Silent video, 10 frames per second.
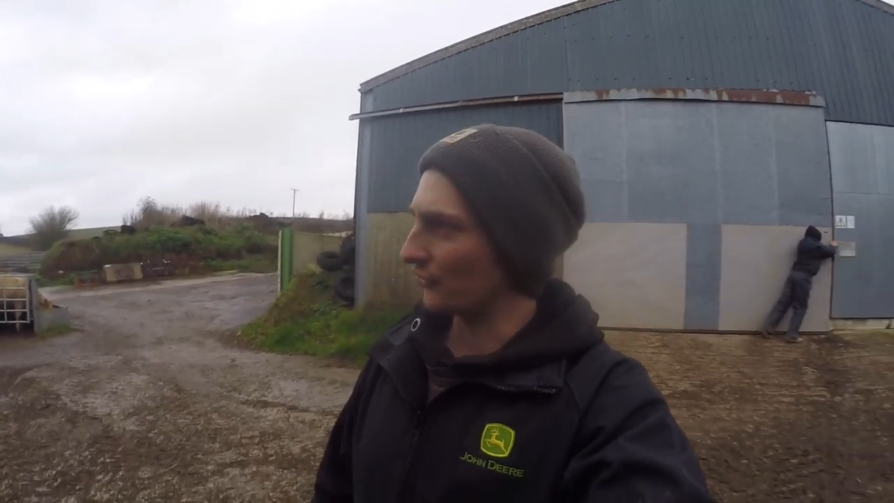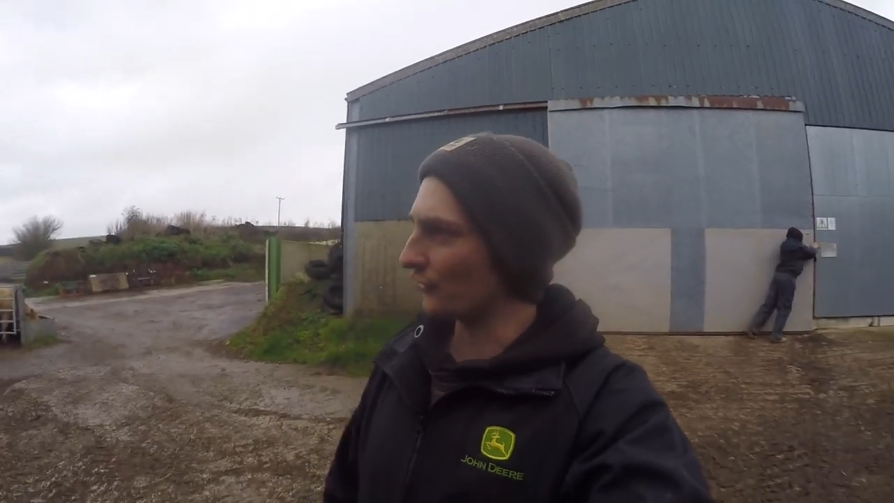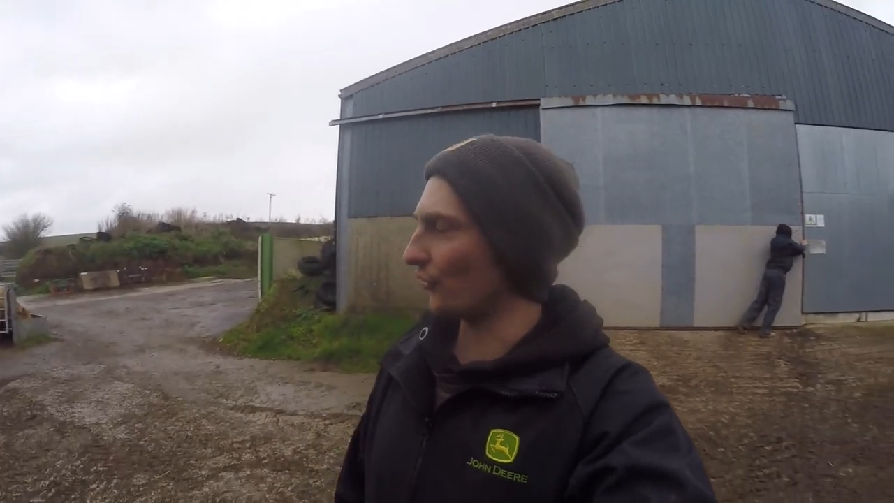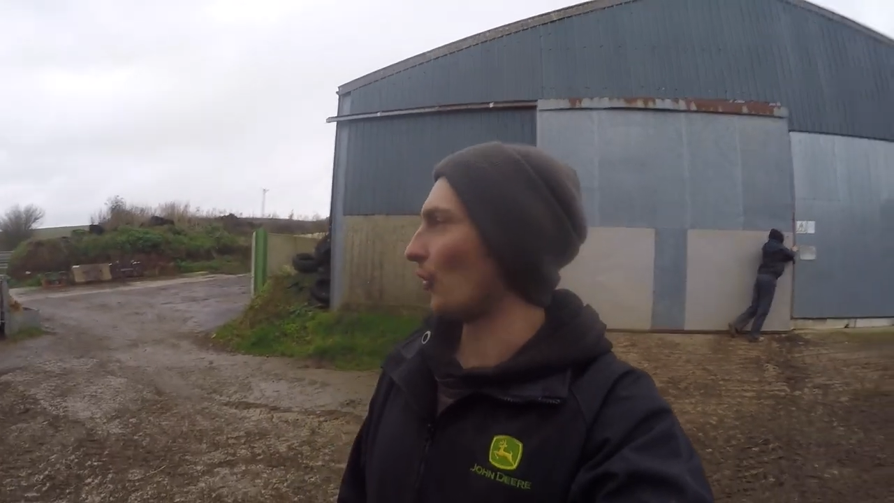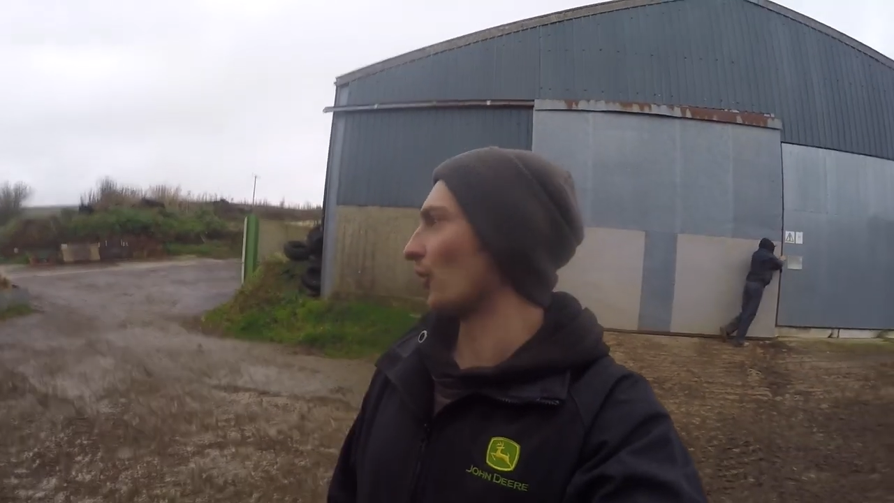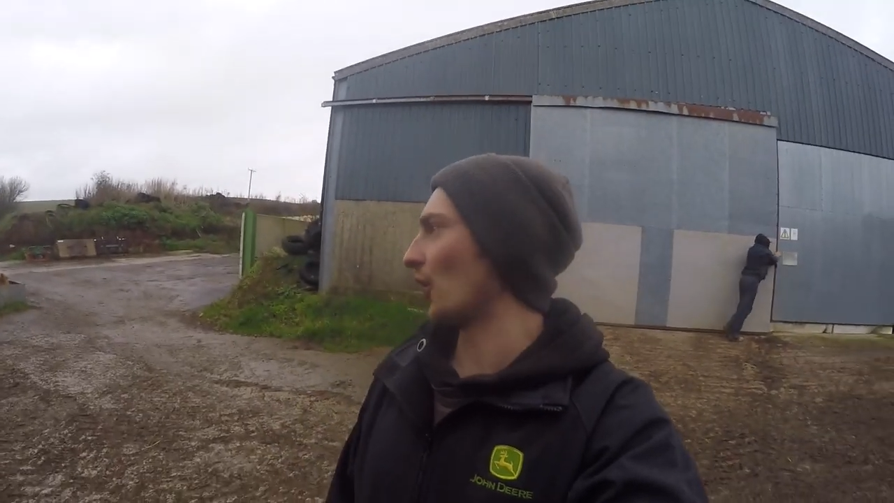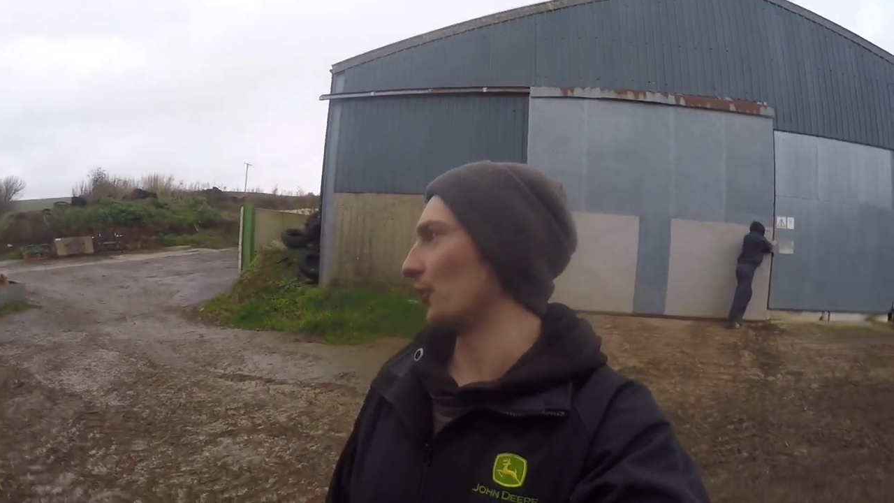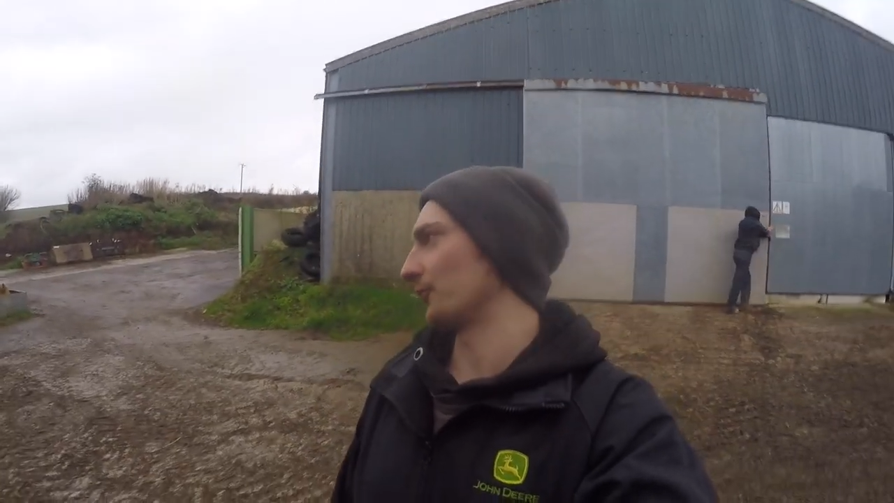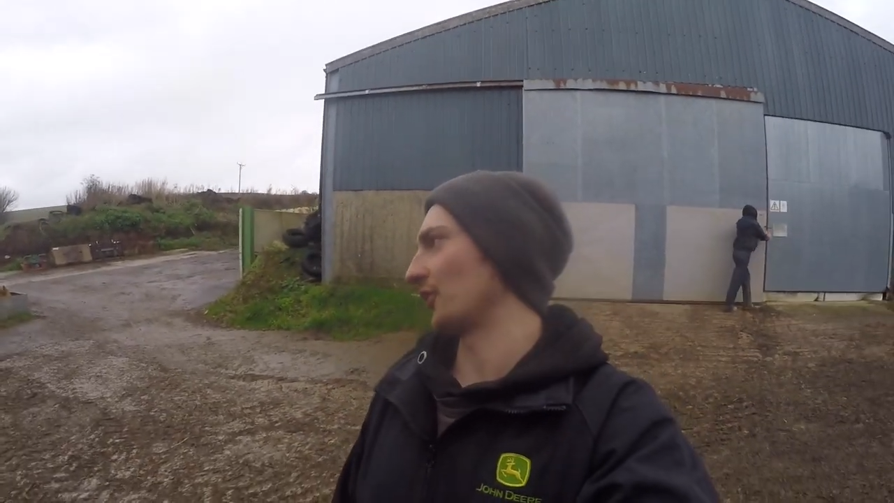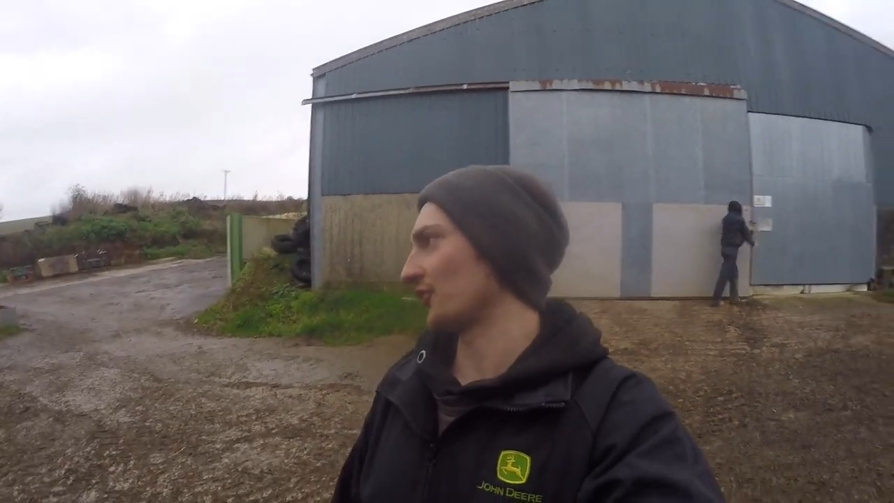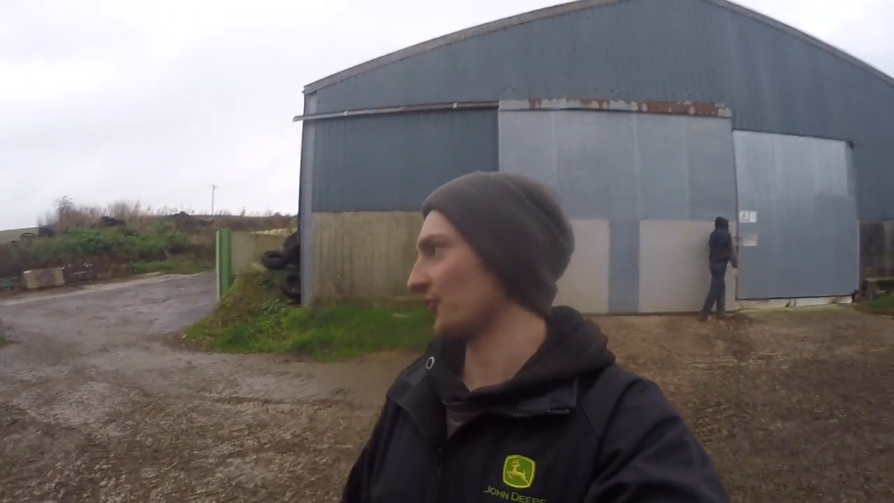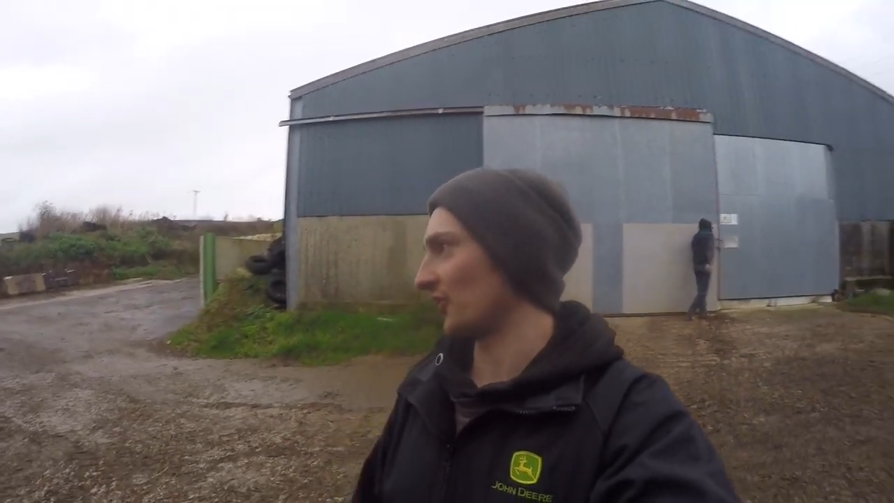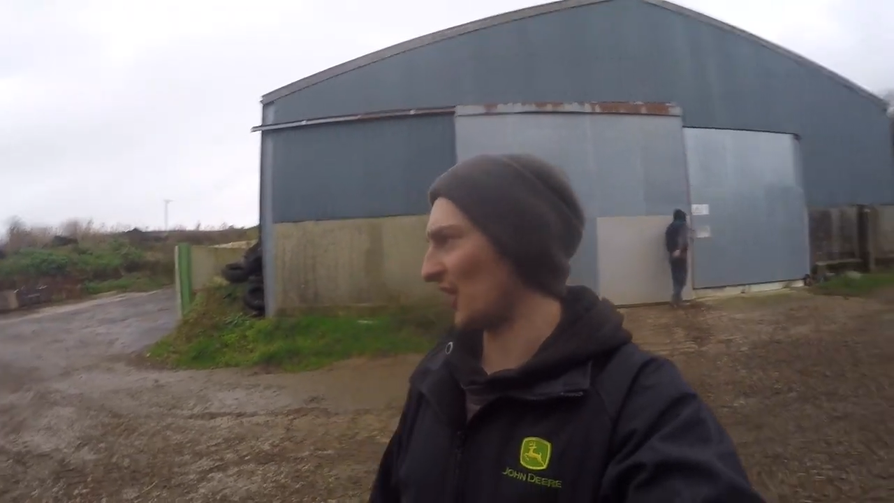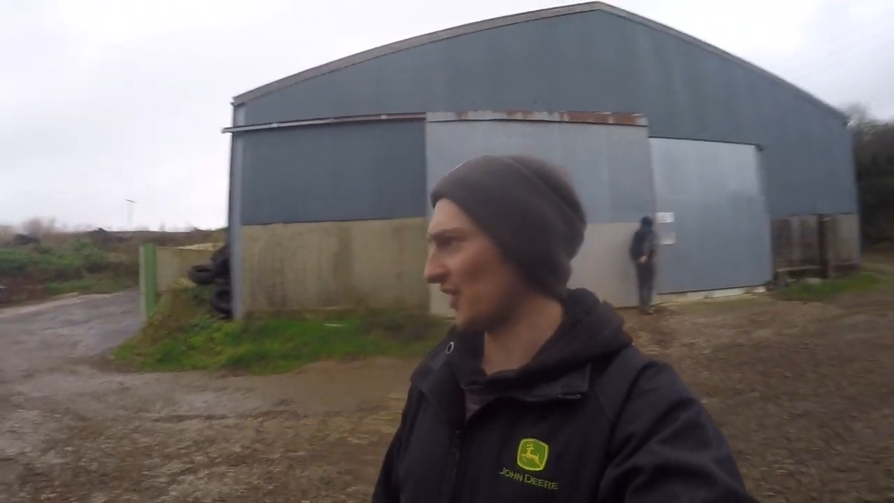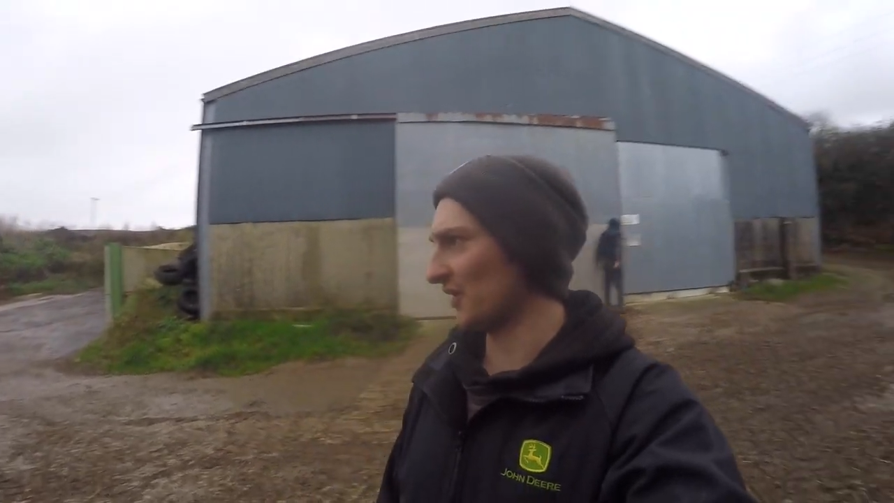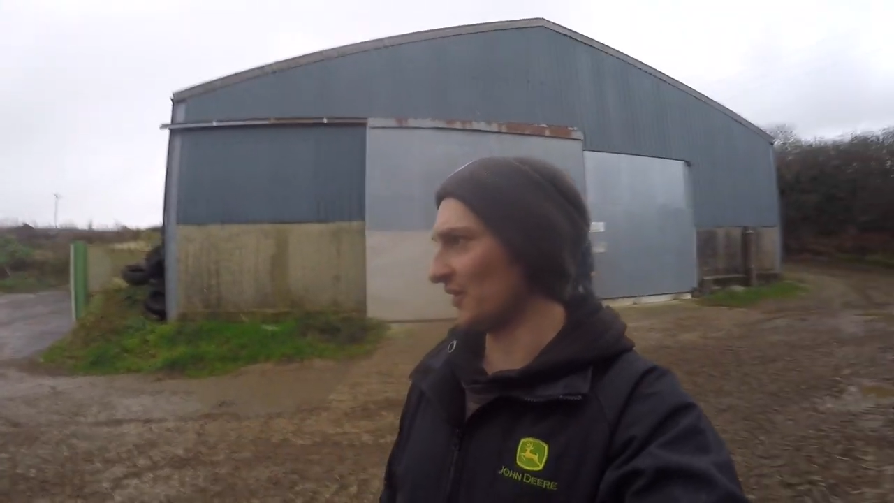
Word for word: stock up yesterday,